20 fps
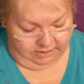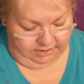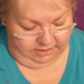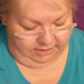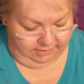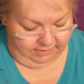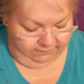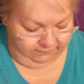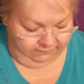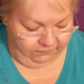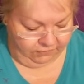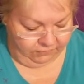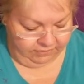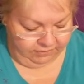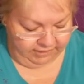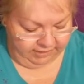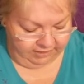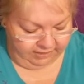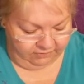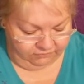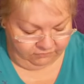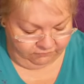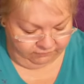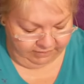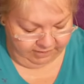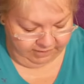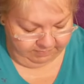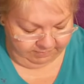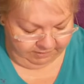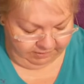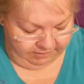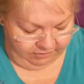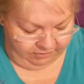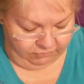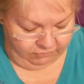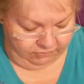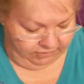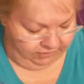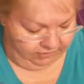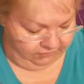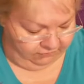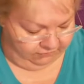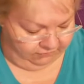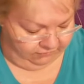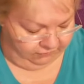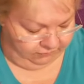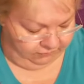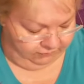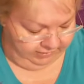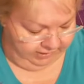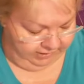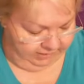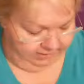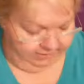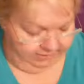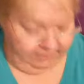If you can dream it, you can do it.